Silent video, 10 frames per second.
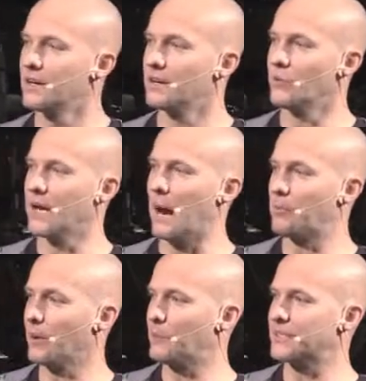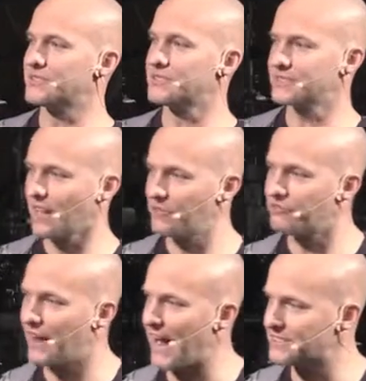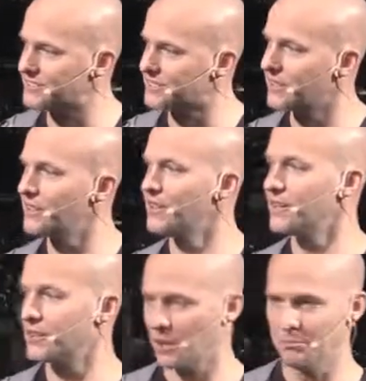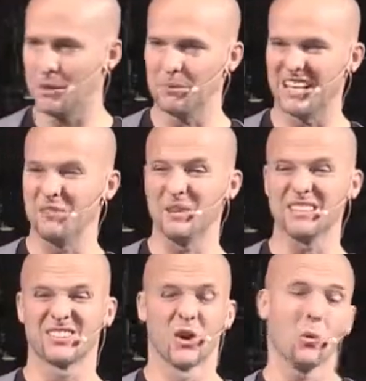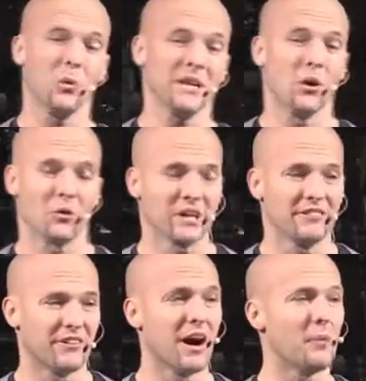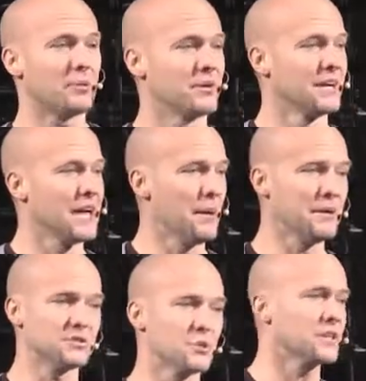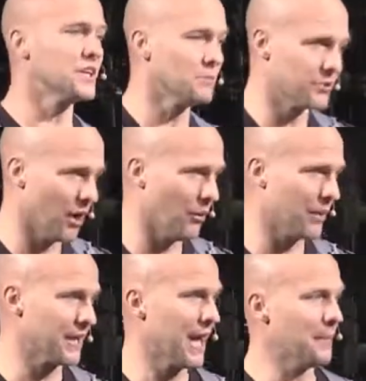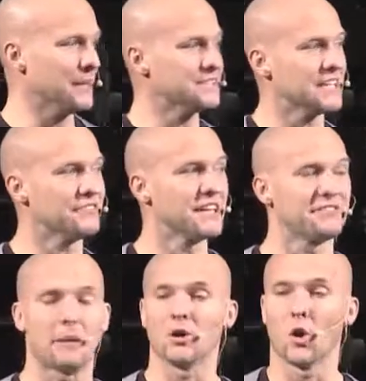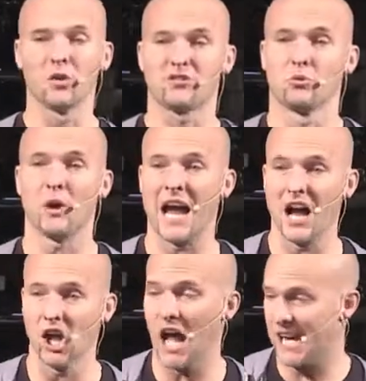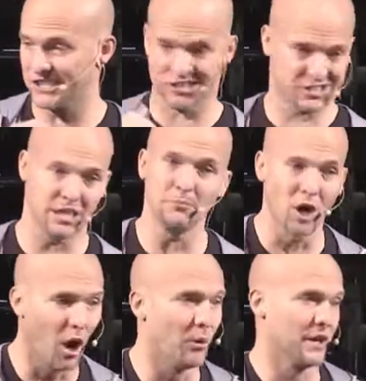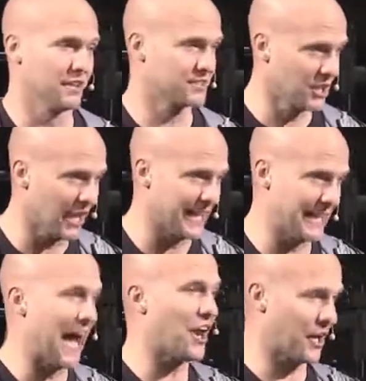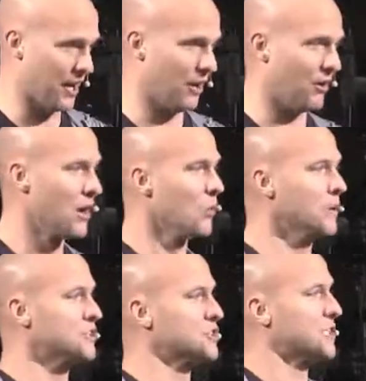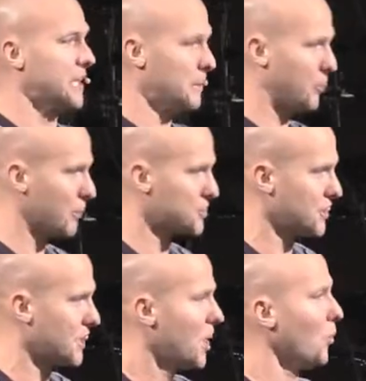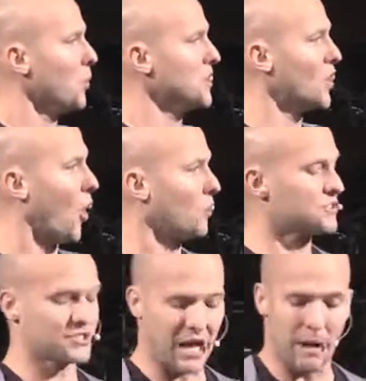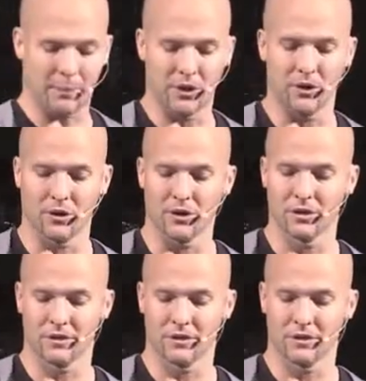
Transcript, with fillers: we operate by steadfast commitment. It means we don't give up. It means we keep going. It means even if I'm going through hell, I just keep going until I get out of hell. We just keep pushing. We don't stop here.